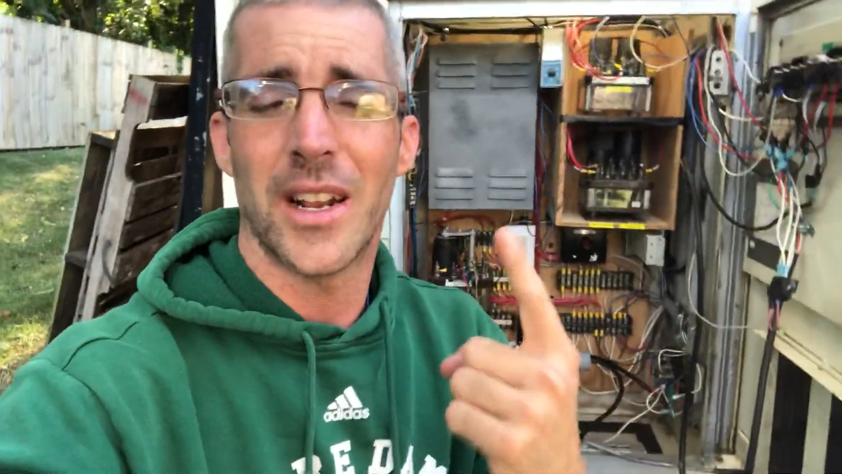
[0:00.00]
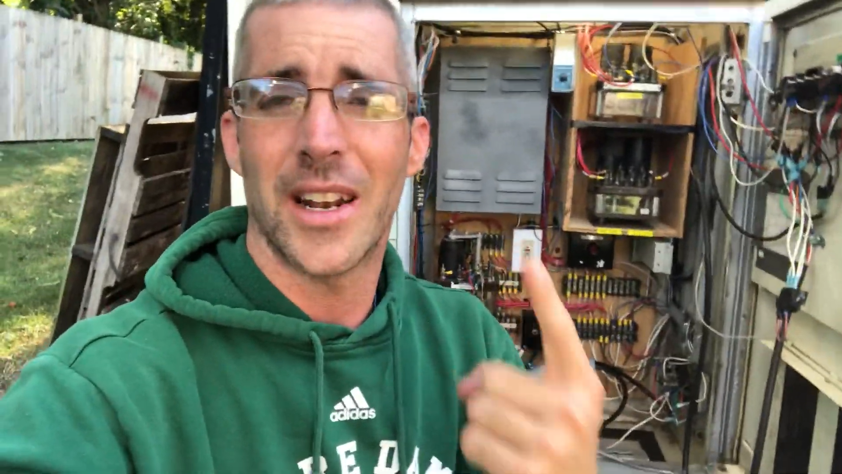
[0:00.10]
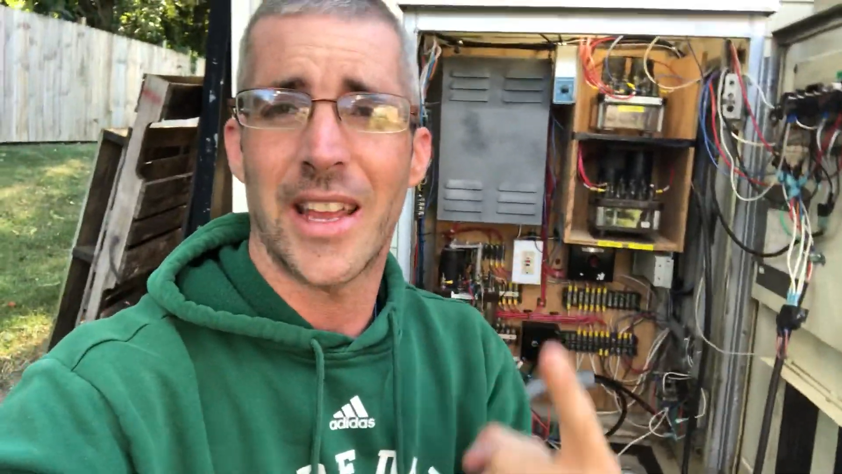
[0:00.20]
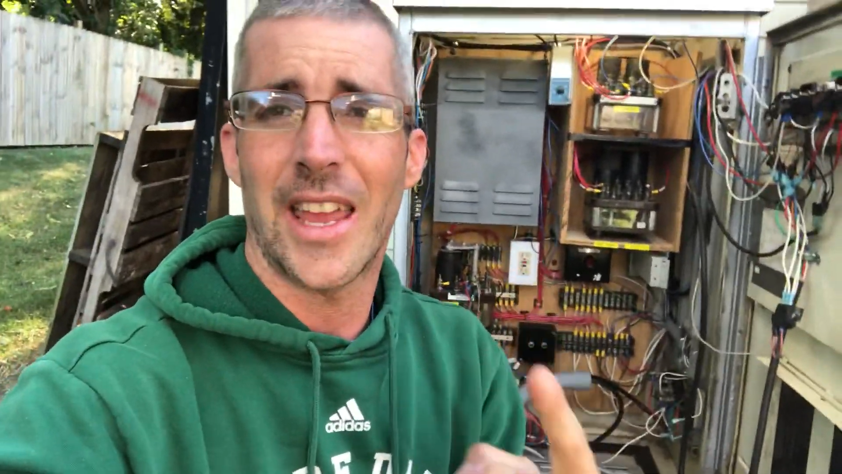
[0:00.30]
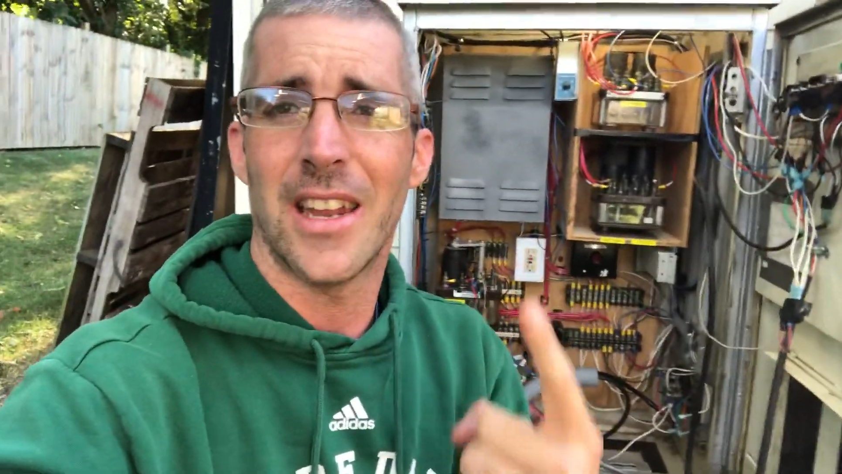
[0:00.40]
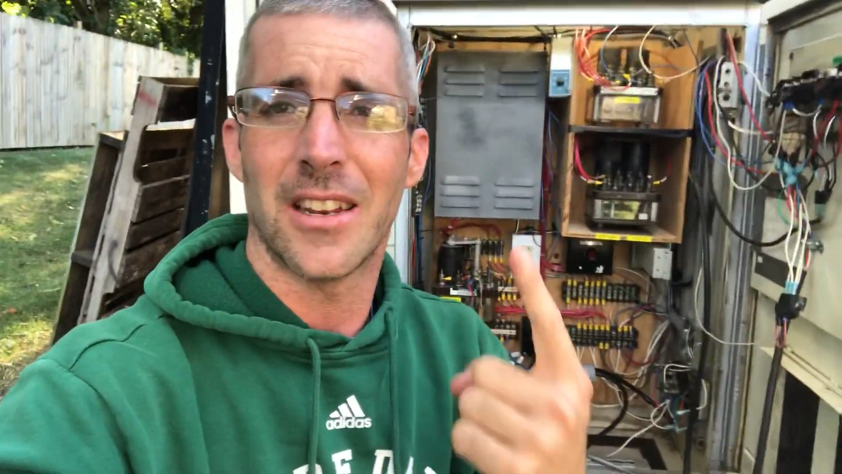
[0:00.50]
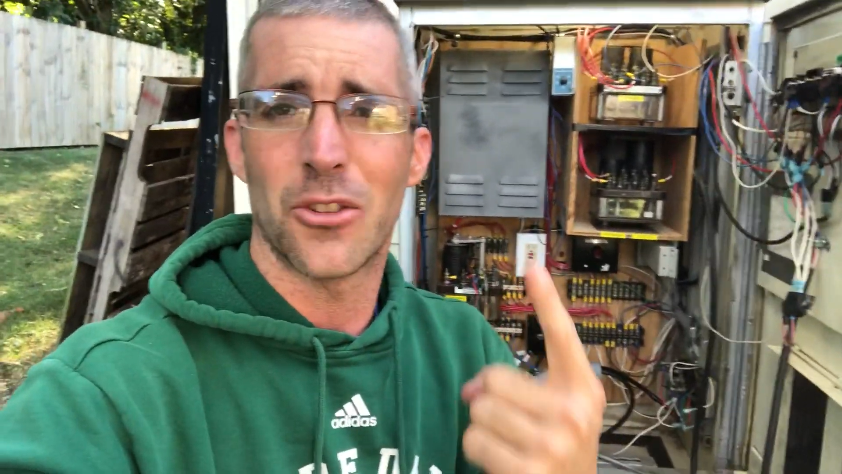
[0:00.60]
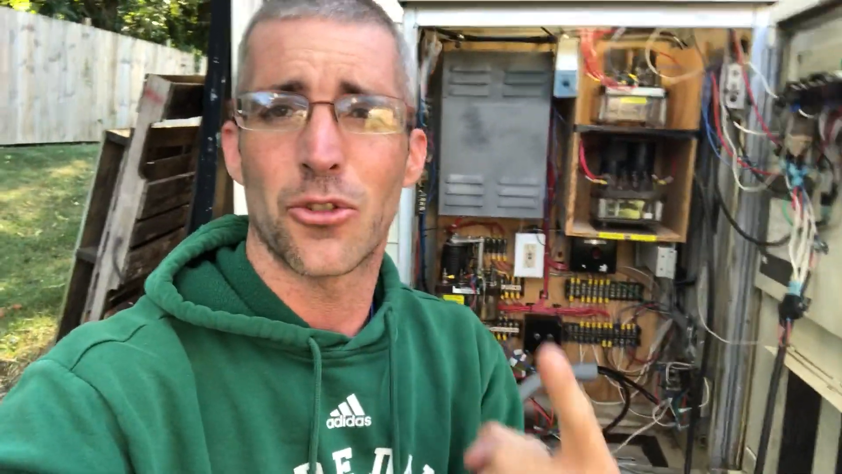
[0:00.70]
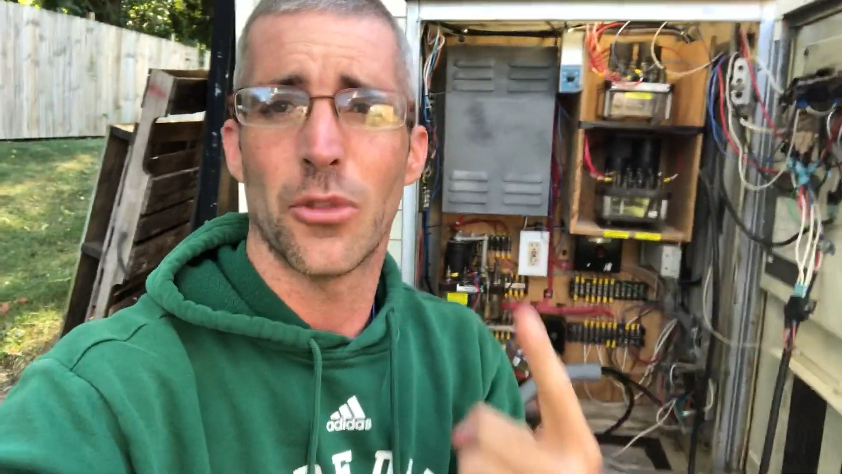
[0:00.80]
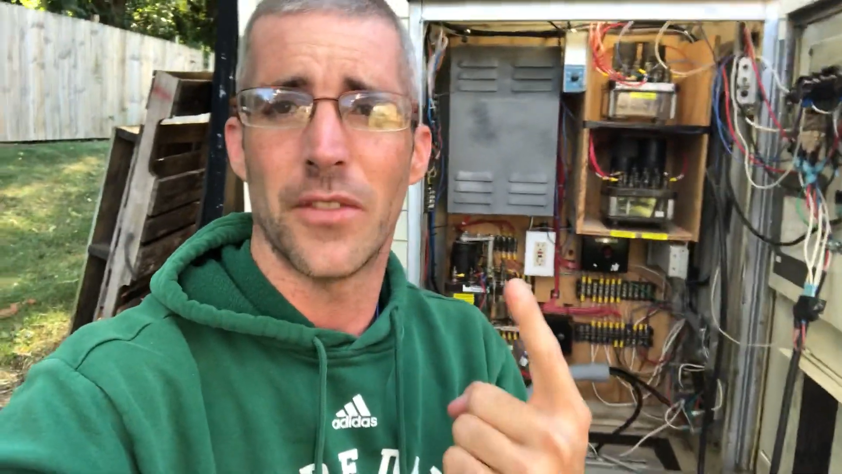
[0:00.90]
and I can't
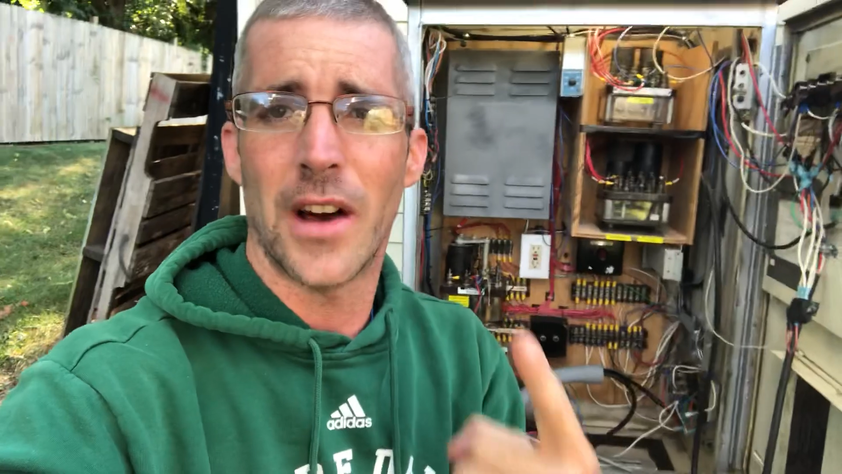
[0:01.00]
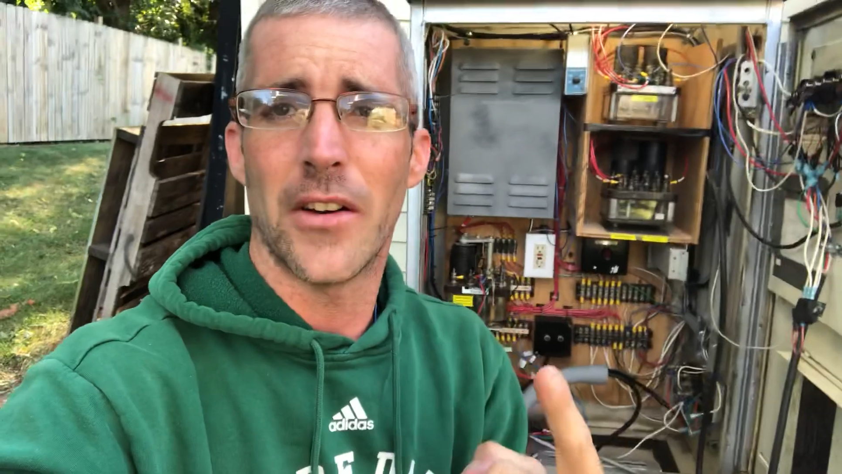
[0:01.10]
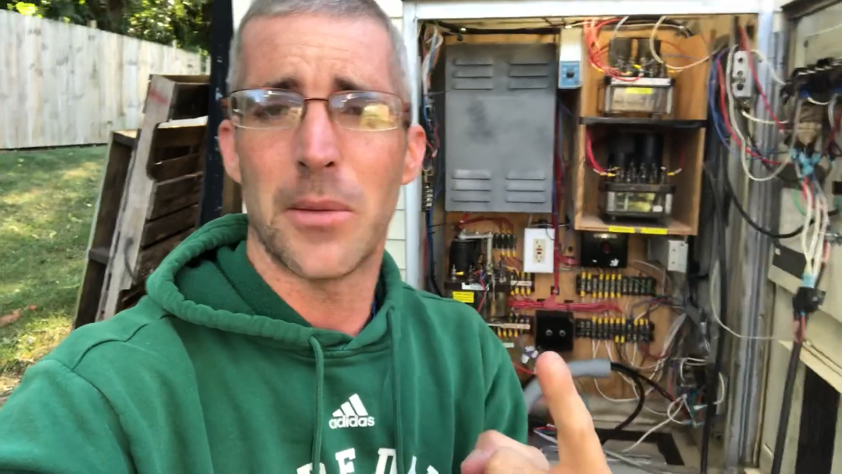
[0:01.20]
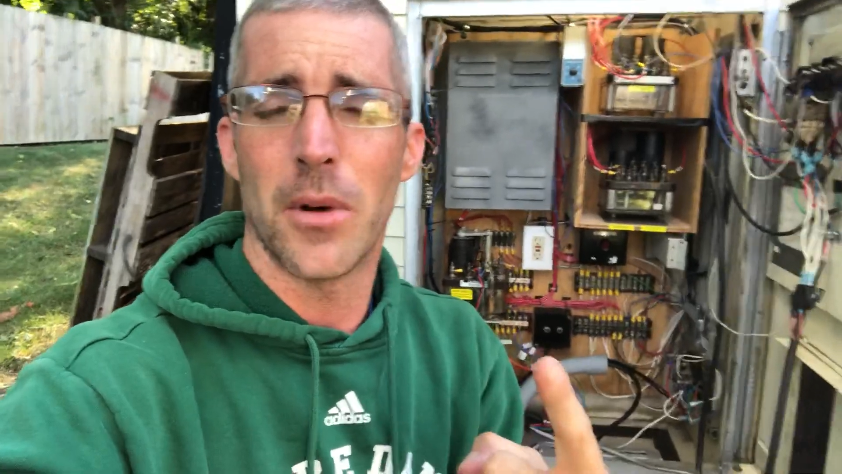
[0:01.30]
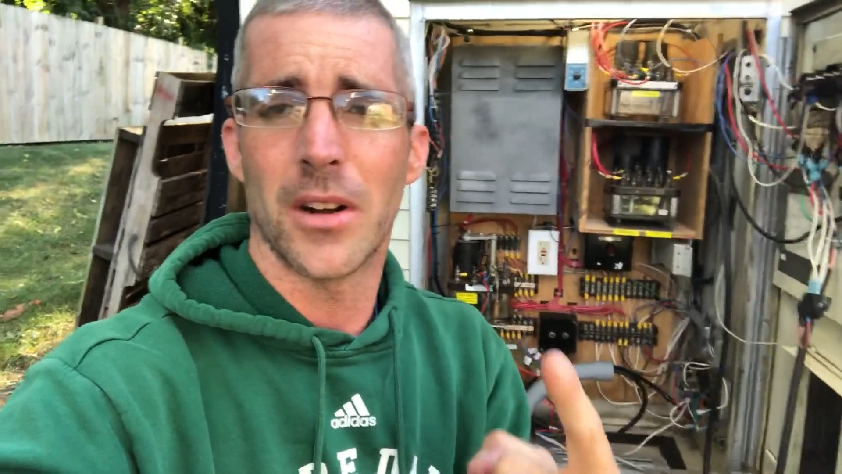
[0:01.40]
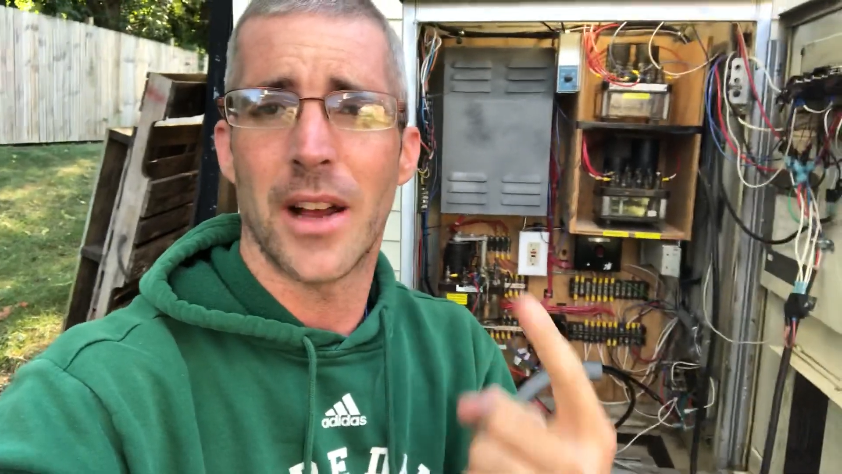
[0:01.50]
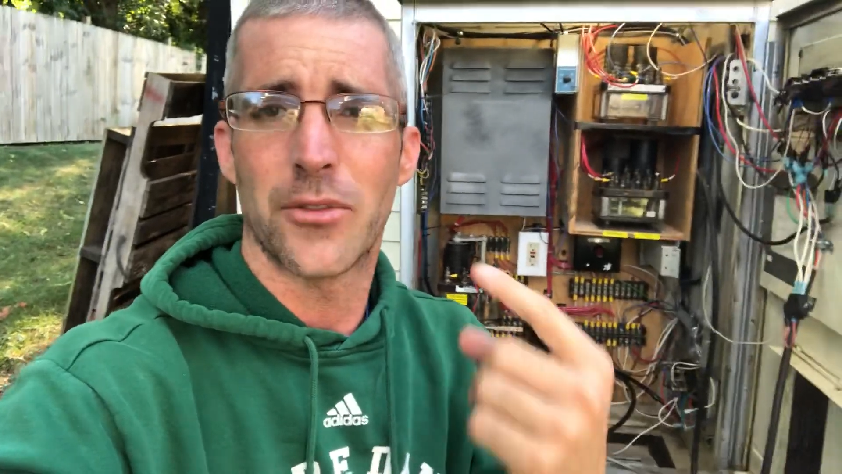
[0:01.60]
control the volume on it.